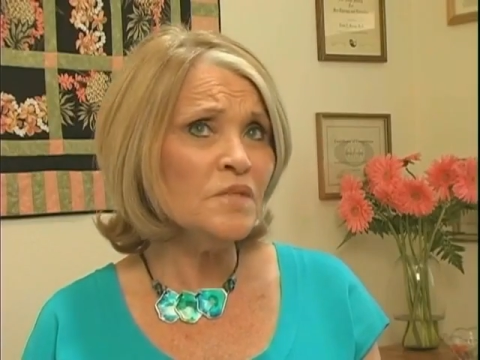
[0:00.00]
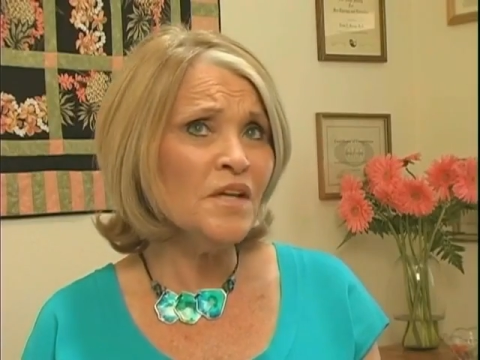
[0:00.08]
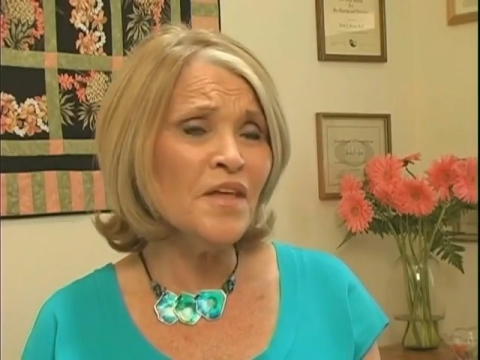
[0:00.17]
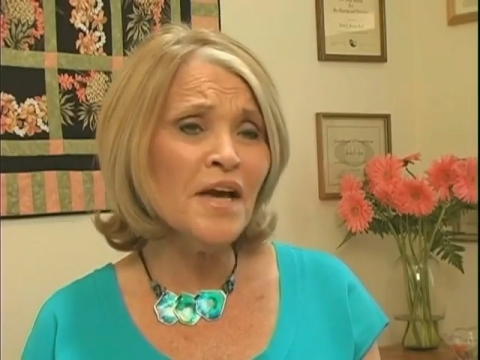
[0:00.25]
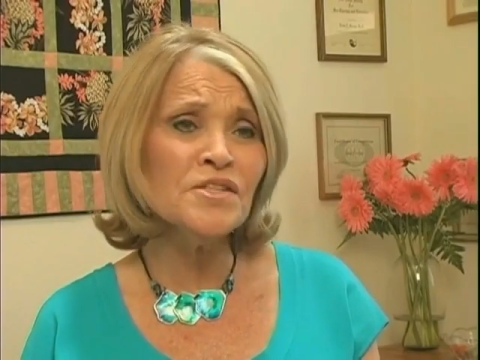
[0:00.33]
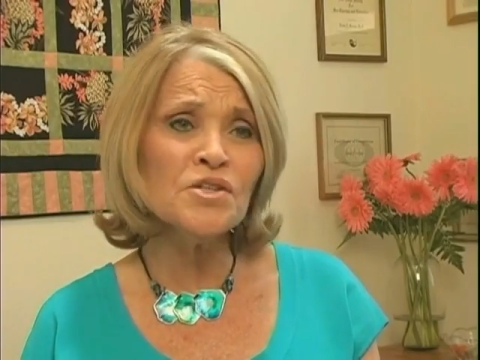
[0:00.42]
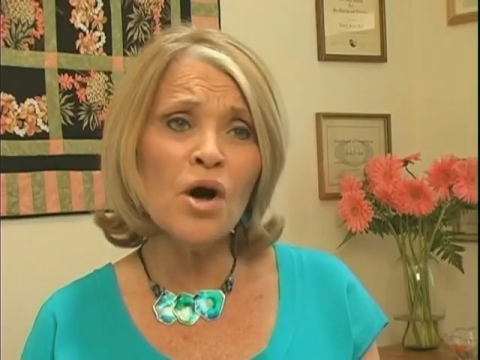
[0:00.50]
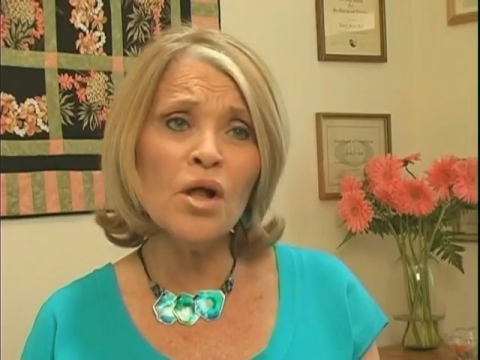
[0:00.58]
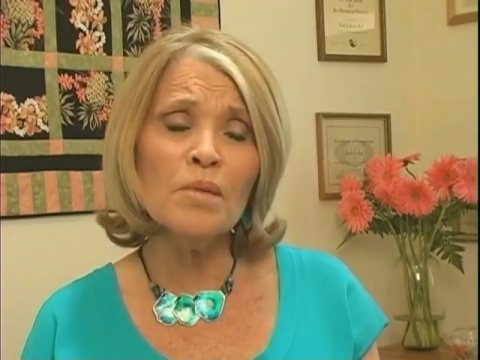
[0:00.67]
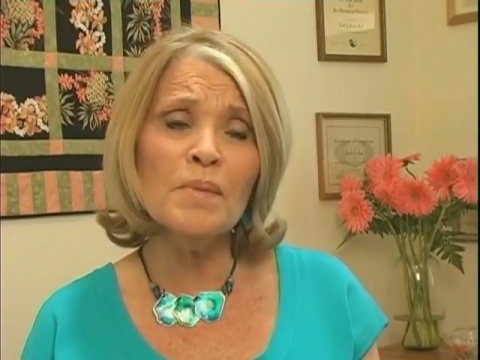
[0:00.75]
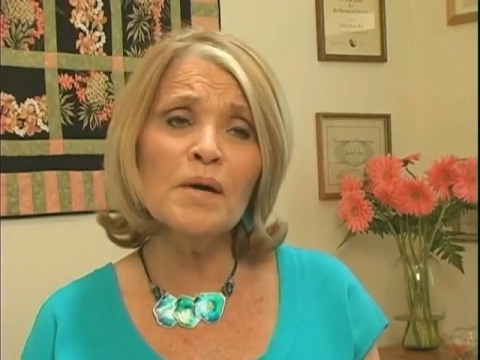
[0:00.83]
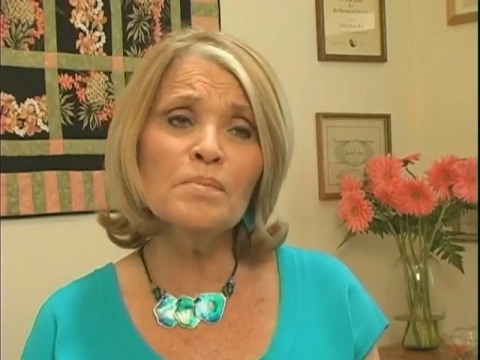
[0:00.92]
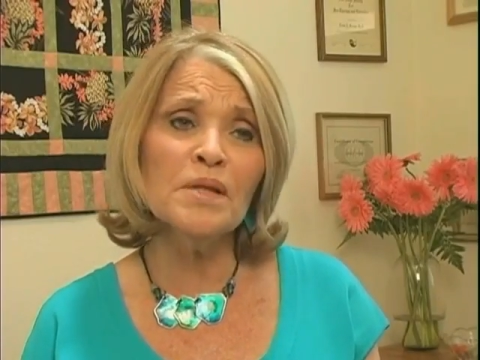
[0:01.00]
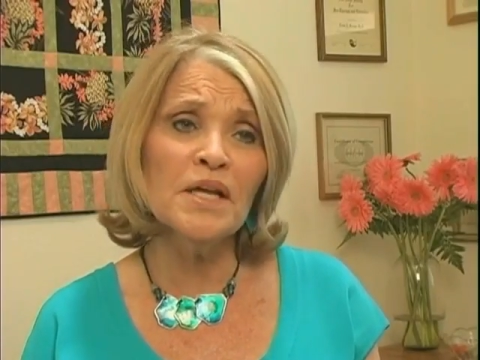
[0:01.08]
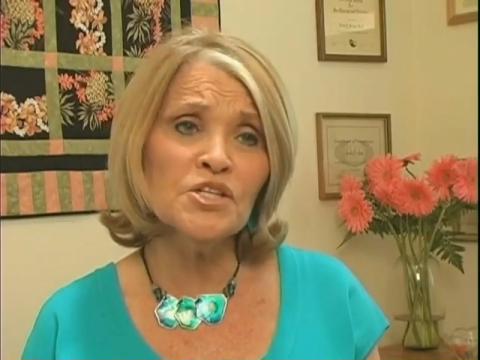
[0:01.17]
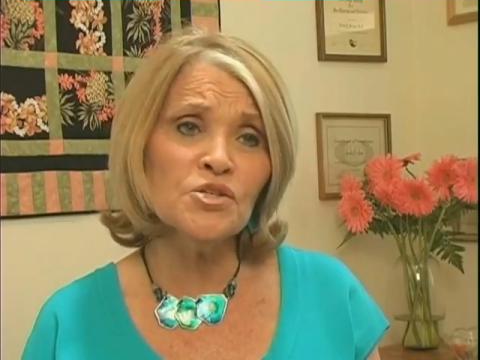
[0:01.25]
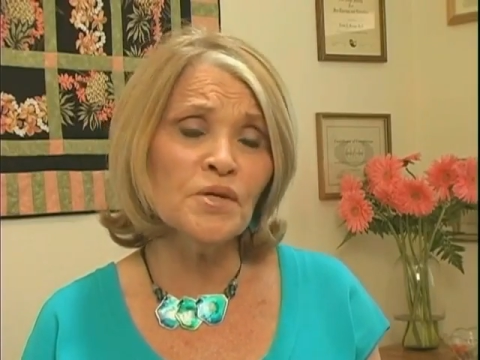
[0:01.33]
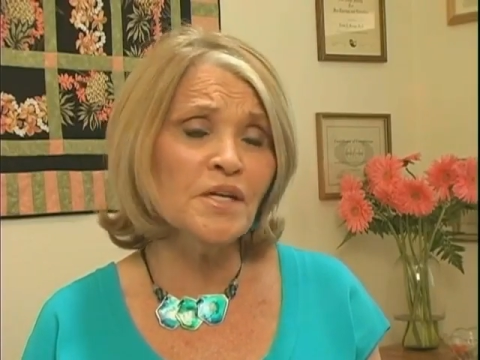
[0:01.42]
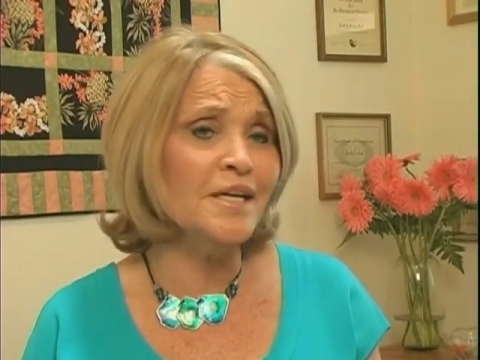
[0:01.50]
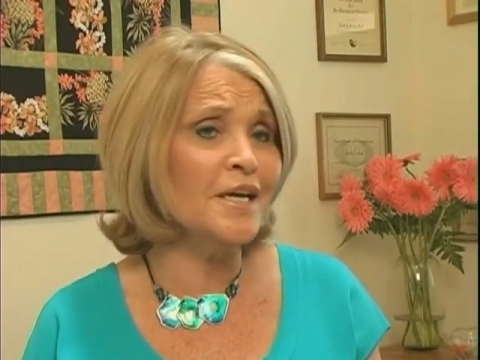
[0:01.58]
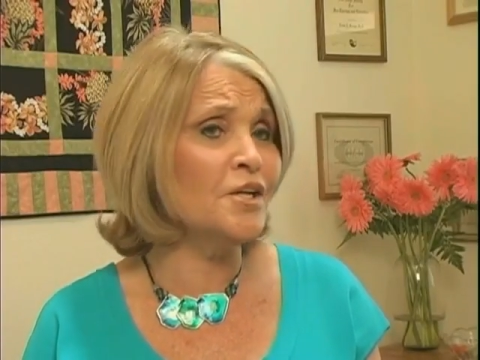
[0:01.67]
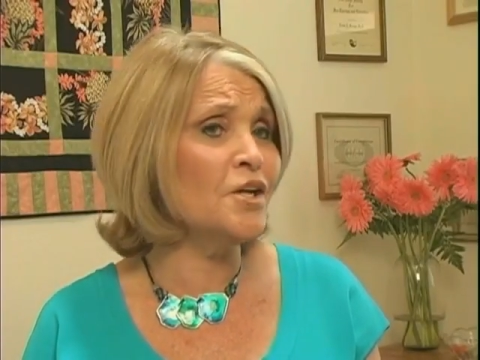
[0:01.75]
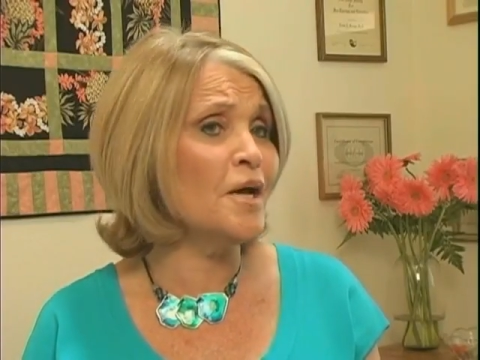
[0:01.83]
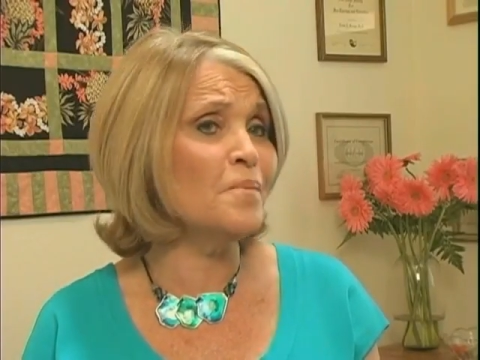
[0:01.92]
That's all about pleasuring,
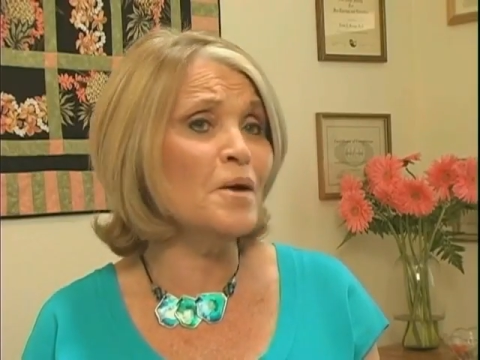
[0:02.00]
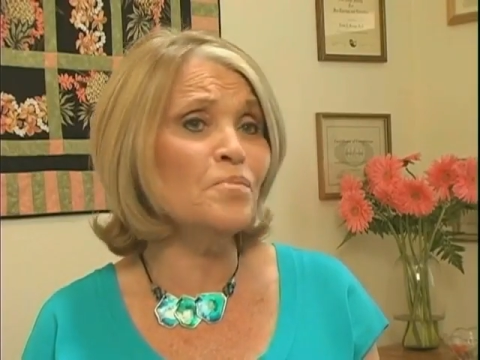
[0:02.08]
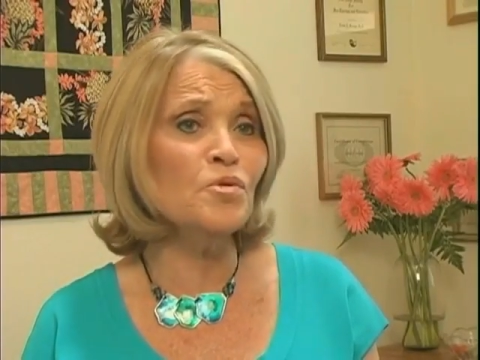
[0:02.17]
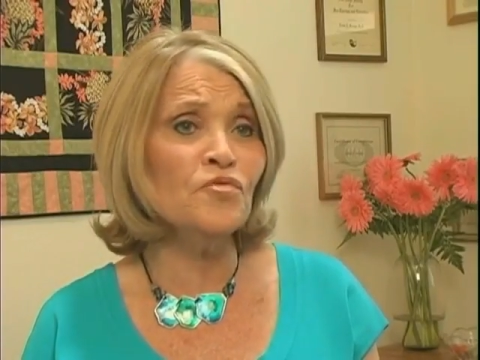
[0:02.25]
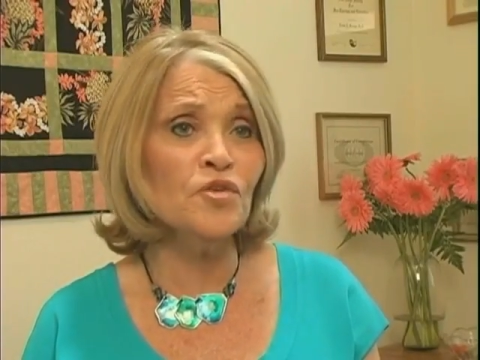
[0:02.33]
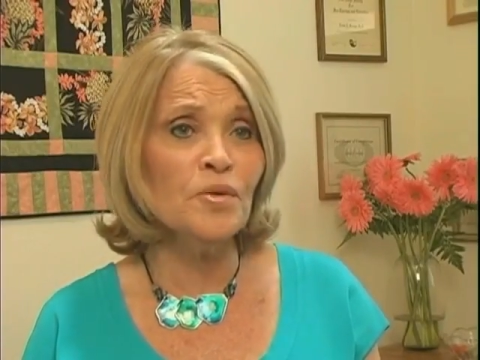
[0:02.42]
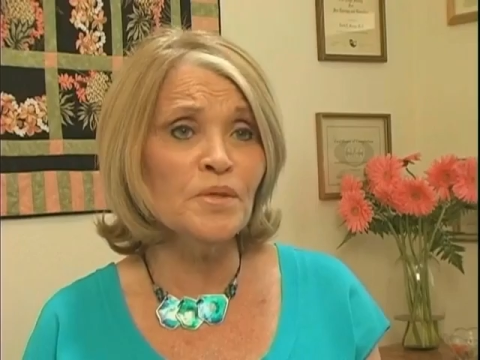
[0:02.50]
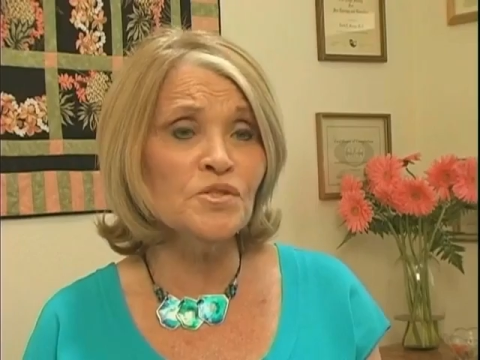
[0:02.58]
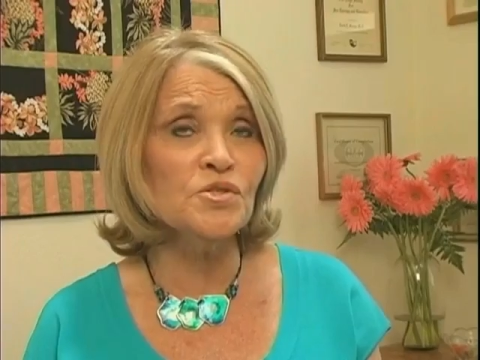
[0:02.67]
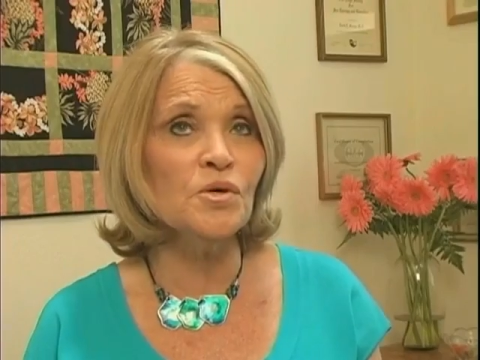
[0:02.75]
again, not about performance.